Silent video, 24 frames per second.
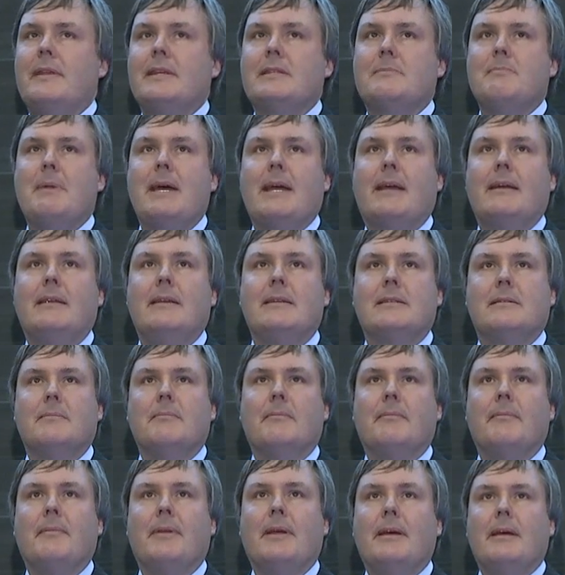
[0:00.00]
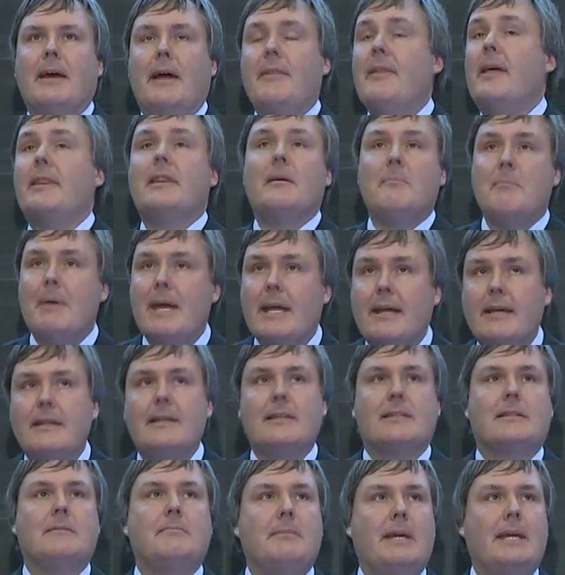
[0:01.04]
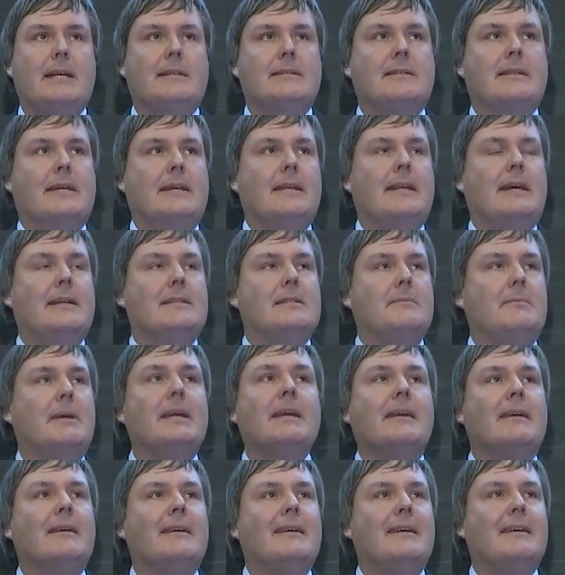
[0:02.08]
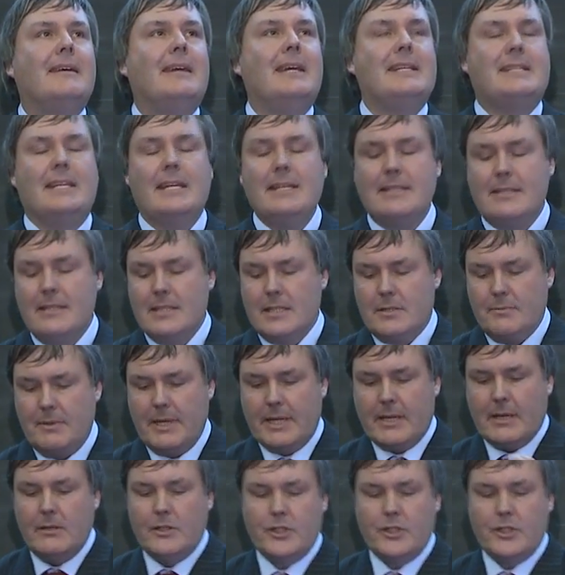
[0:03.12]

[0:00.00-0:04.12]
this mechanism. And then the mechanism makes the anatomy. It isn't we go